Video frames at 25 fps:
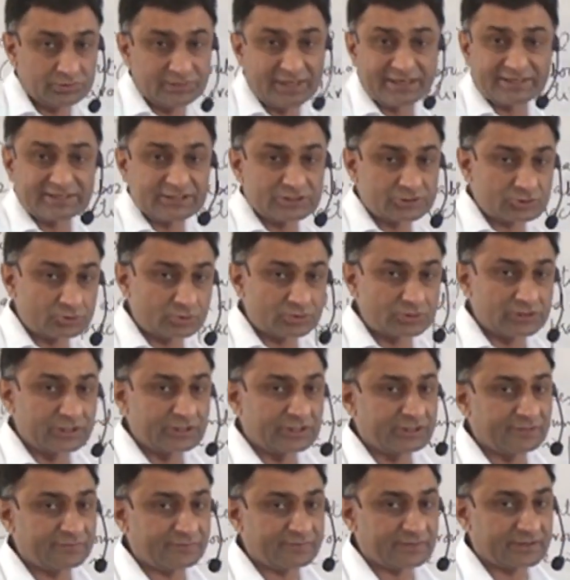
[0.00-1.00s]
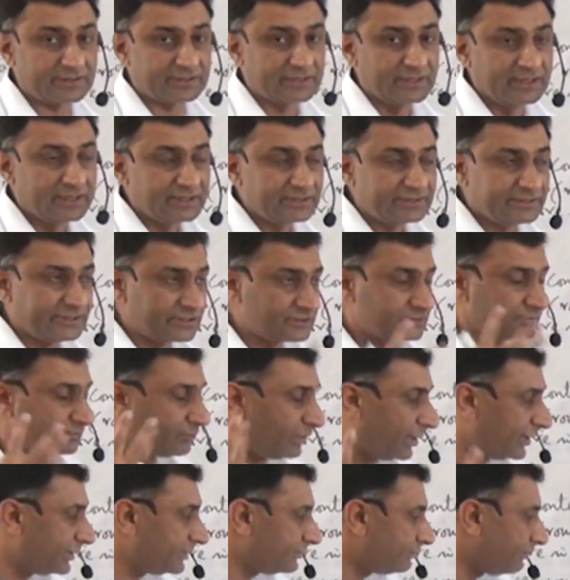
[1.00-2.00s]
that is totally different, that's
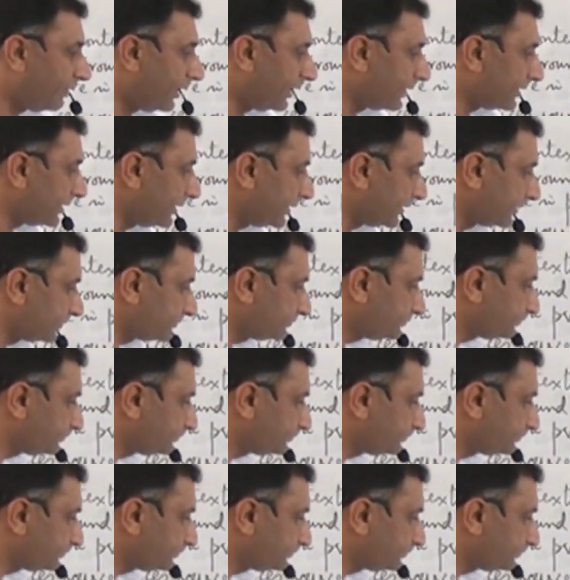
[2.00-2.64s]
mind-boggling.